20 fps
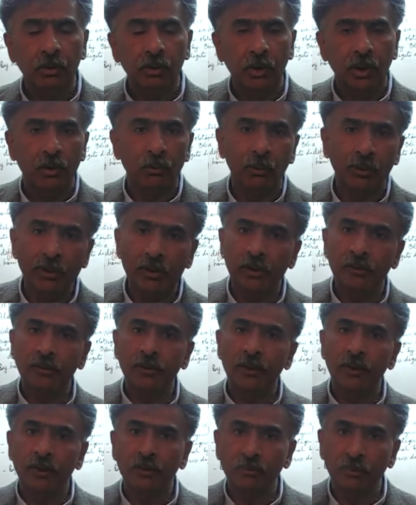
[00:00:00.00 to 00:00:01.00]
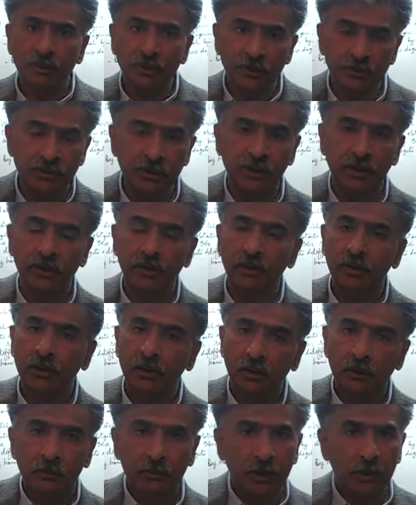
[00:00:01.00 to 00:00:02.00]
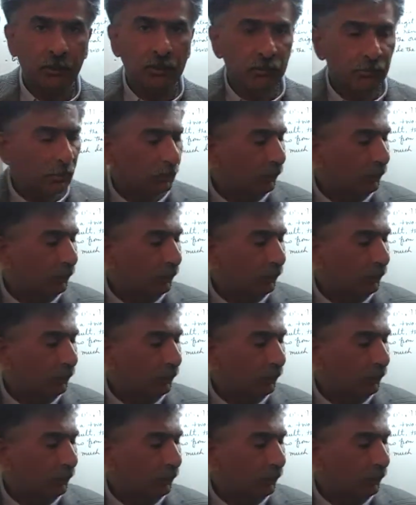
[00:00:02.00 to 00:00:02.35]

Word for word: and 123. Problem number